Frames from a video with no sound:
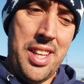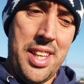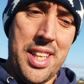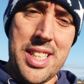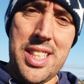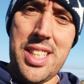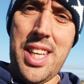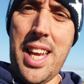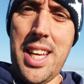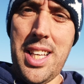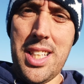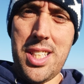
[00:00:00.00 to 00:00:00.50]
the
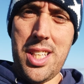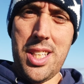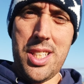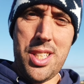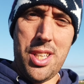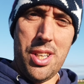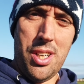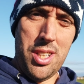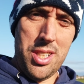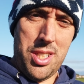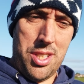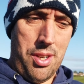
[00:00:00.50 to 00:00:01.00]
sensor
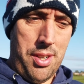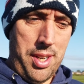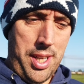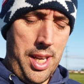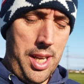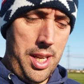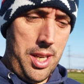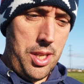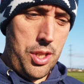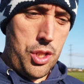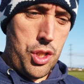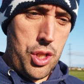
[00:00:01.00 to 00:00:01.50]
size on
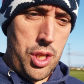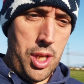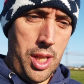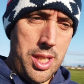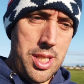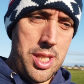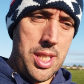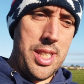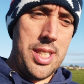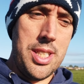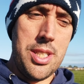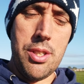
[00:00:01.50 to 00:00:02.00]
it
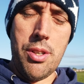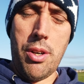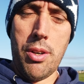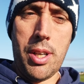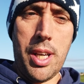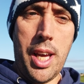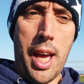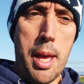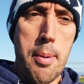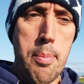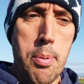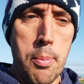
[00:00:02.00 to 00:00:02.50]
just is
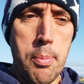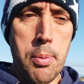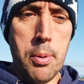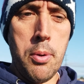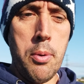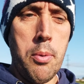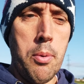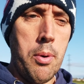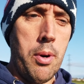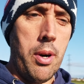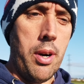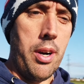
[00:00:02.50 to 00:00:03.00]
not
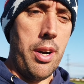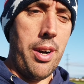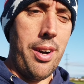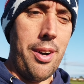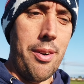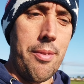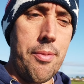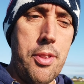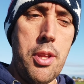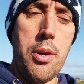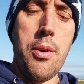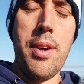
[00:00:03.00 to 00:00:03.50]
capable
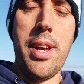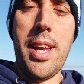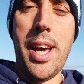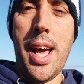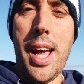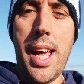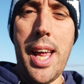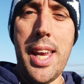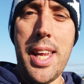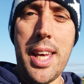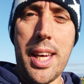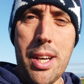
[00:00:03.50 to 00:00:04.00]
of doing
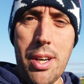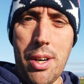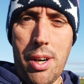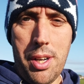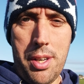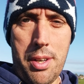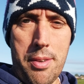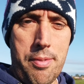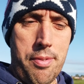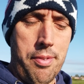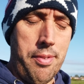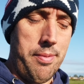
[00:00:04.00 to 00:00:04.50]
any
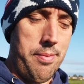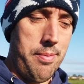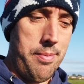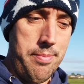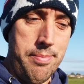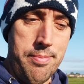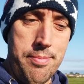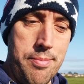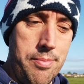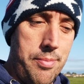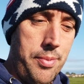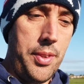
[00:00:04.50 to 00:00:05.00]
kind of
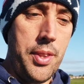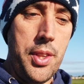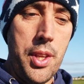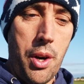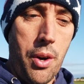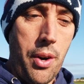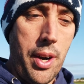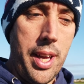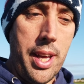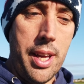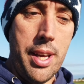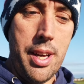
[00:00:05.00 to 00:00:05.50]

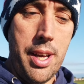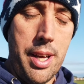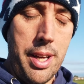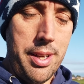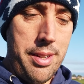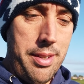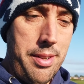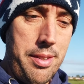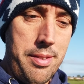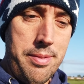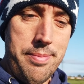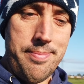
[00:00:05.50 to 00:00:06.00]
night
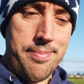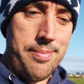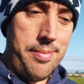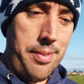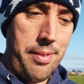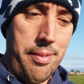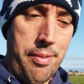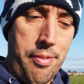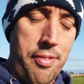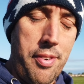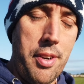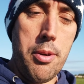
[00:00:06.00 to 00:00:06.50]

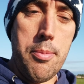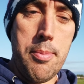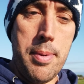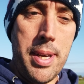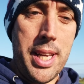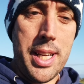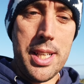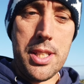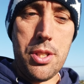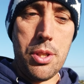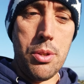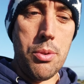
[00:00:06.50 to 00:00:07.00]

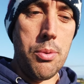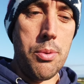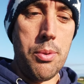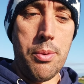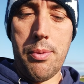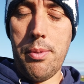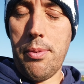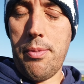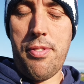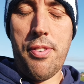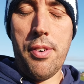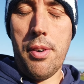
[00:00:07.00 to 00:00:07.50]
filming at
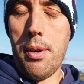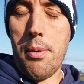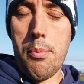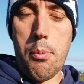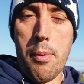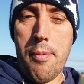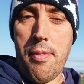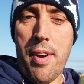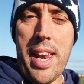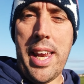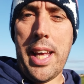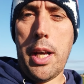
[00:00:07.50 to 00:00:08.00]
all
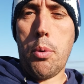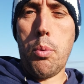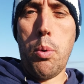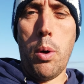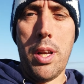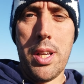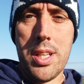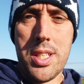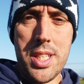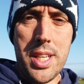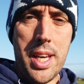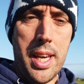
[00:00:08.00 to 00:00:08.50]
with any
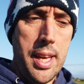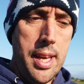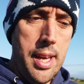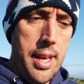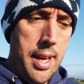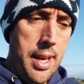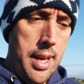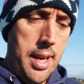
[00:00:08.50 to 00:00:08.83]
quality.